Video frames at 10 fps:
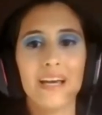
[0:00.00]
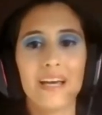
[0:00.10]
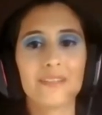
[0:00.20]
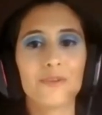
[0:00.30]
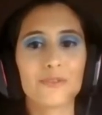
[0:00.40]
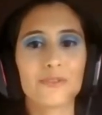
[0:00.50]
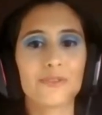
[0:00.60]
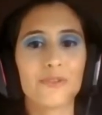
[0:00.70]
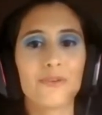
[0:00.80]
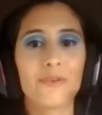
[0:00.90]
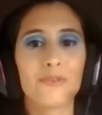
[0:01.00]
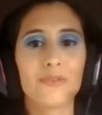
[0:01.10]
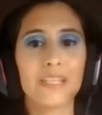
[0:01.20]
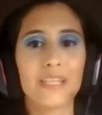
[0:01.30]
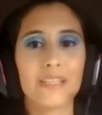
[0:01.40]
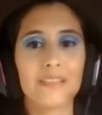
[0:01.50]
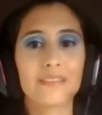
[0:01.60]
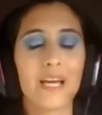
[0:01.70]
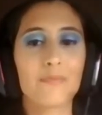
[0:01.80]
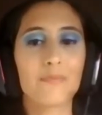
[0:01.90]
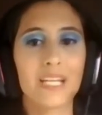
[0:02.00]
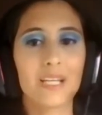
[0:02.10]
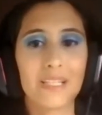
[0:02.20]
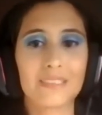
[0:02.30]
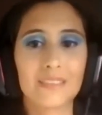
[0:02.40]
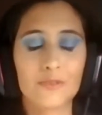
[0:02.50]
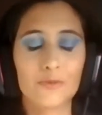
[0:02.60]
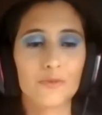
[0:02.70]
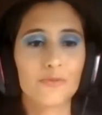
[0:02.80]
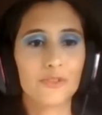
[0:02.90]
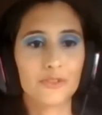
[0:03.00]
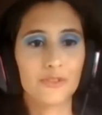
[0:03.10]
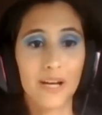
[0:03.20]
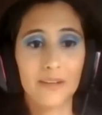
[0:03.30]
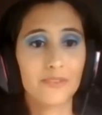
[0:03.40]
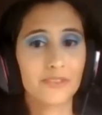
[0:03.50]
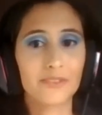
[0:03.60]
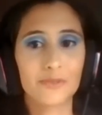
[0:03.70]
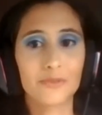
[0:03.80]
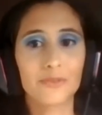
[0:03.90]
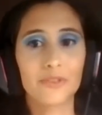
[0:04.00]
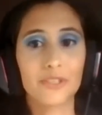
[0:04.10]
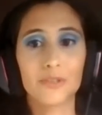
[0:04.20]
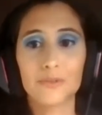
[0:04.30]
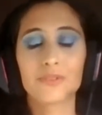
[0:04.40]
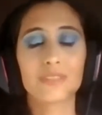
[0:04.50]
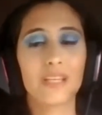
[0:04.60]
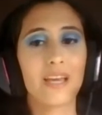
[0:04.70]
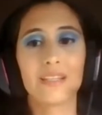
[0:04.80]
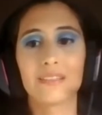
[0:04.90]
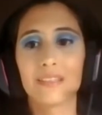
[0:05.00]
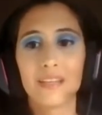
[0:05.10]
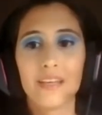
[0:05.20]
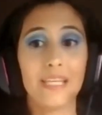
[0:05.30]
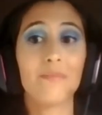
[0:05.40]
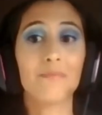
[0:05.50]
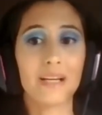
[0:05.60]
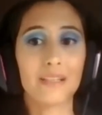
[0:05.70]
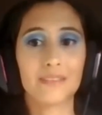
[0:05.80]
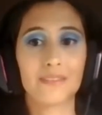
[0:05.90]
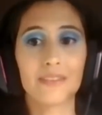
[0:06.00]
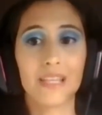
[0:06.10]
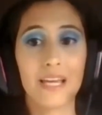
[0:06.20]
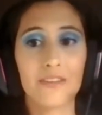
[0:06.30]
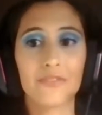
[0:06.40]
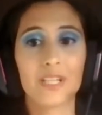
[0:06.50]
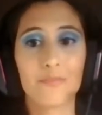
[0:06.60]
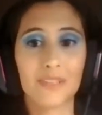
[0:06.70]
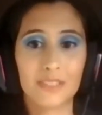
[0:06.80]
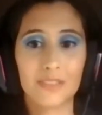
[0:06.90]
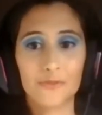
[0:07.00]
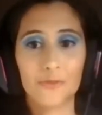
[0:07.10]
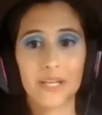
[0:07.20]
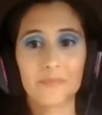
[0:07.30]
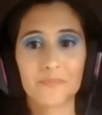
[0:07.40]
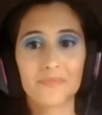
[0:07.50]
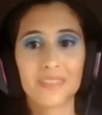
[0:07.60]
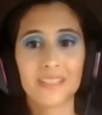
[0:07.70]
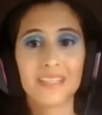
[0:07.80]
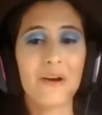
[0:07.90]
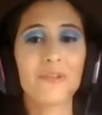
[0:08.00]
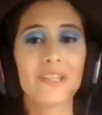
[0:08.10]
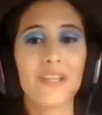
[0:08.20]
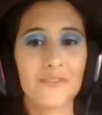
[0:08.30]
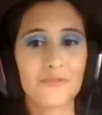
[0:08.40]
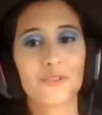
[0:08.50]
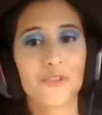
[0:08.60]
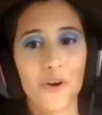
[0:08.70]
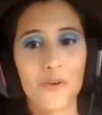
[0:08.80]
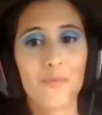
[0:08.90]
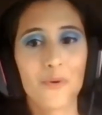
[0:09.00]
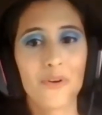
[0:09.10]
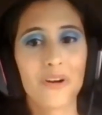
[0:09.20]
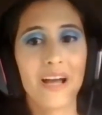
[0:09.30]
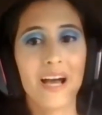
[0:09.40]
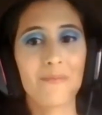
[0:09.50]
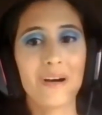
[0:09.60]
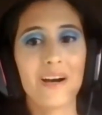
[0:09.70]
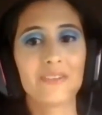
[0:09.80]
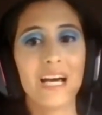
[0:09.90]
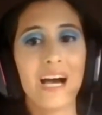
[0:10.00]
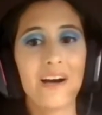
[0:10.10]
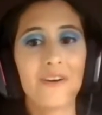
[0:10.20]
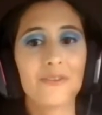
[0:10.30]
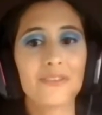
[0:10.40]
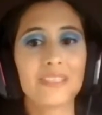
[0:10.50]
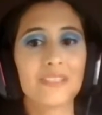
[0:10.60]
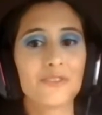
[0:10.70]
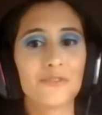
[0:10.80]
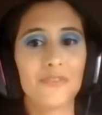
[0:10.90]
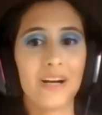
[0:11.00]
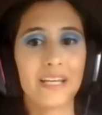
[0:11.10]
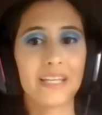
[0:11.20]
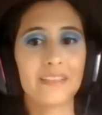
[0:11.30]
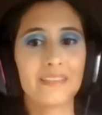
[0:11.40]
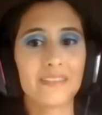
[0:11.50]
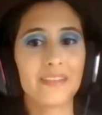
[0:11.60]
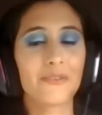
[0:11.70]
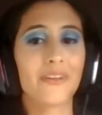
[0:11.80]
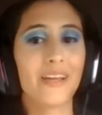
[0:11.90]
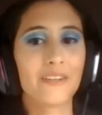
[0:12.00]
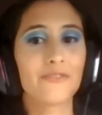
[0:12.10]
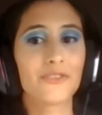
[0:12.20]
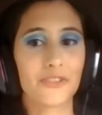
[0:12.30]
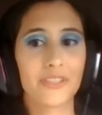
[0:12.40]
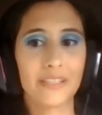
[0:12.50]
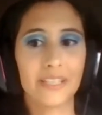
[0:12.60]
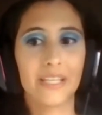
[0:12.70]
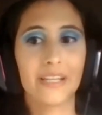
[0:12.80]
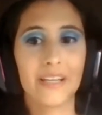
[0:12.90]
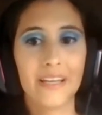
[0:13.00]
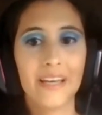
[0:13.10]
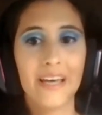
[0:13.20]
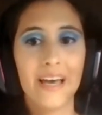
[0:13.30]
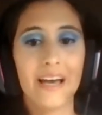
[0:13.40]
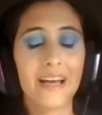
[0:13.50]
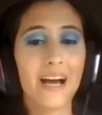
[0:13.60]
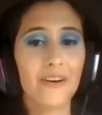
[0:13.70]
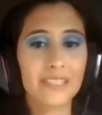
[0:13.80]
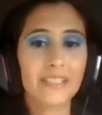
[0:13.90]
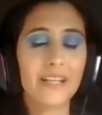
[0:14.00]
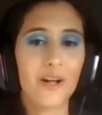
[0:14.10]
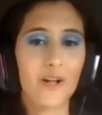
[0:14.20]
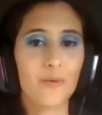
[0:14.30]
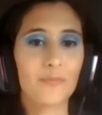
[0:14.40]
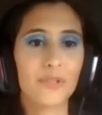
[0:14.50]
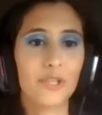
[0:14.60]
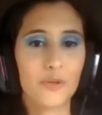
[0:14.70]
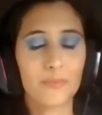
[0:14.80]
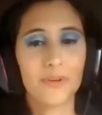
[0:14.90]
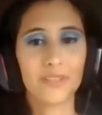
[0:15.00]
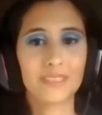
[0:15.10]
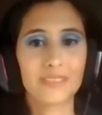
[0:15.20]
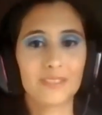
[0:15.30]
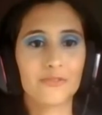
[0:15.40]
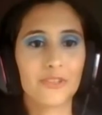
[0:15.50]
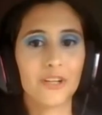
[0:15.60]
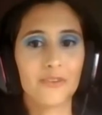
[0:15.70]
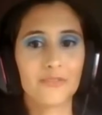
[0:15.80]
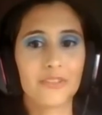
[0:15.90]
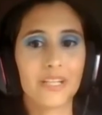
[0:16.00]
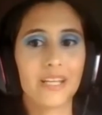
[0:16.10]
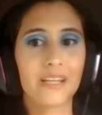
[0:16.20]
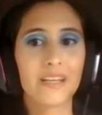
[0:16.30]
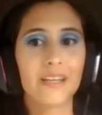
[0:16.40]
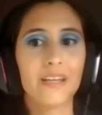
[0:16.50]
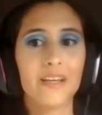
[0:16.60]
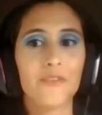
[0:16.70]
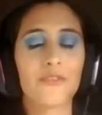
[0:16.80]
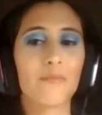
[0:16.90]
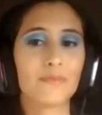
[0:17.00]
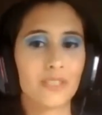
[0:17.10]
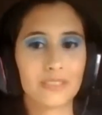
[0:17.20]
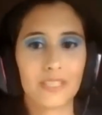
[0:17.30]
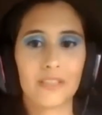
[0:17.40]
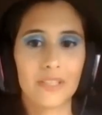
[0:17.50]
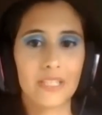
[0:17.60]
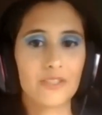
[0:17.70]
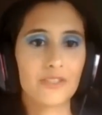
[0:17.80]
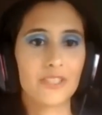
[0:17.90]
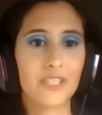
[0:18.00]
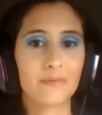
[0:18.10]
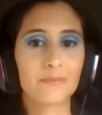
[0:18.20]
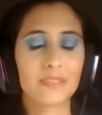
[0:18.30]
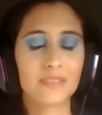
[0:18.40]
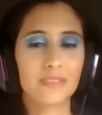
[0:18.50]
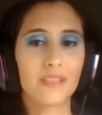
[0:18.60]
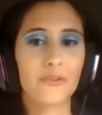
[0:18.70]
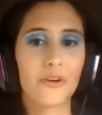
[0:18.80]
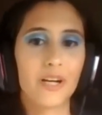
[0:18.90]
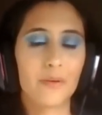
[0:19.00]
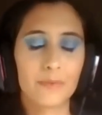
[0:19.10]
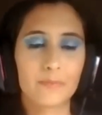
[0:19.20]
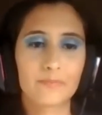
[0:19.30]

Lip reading: and also it can be an amazing tool for survivors to use and impact their life in a positive way. I would love to know more about how did you find creative journaling and how did it help your process of recovery from toxic relationships growing up?